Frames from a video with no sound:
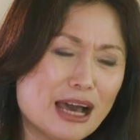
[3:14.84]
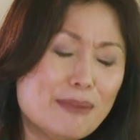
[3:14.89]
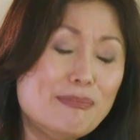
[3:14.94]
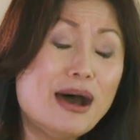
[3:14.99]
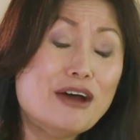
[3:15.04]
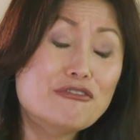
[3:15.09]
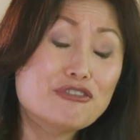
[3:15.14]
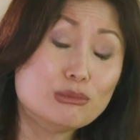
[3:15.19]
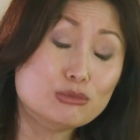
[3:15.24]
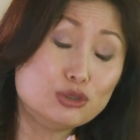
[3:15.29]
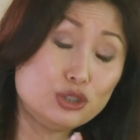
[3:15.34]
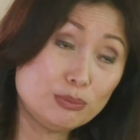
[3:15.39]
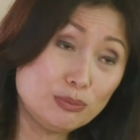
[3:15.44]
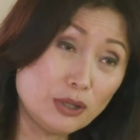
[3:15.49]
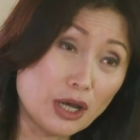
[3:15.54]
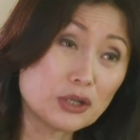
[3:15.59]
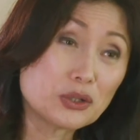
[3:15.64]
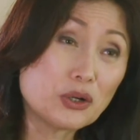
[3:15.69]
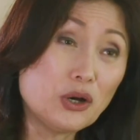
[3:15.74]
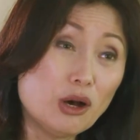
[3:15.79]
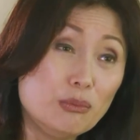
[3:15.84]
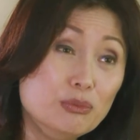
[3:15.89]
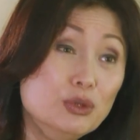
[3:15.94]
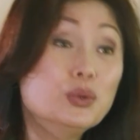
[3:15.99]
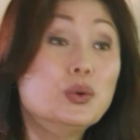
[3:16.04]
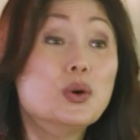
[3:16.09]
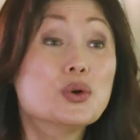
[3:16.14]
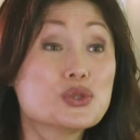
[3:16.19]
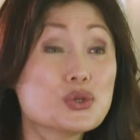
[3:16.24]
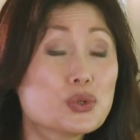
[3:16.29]
Apart from Trip.com, you
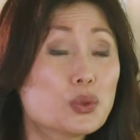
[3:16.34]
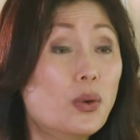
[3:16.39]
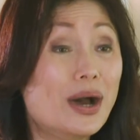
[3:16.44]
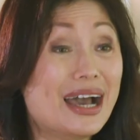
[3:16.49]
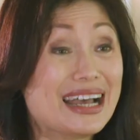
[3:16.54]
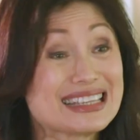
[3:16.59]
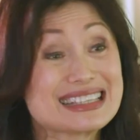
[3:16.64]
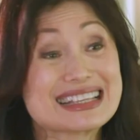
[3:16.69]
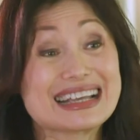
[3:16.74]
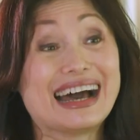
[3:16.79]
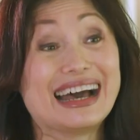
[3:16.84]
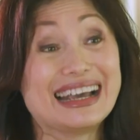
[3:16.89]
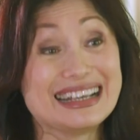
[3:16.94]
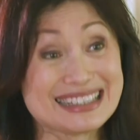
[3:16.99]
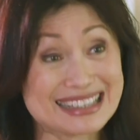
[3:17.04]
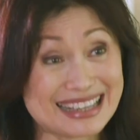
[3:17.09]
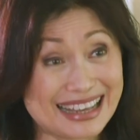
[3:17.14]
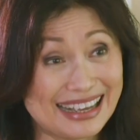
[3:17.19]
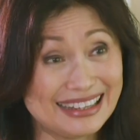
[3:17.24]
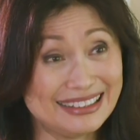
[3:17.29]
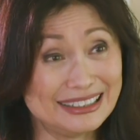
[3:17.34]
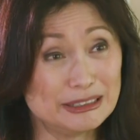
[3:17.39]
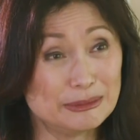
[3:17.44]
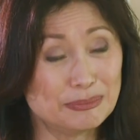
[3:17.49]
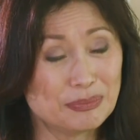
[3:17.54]
also acquired Skyscanner,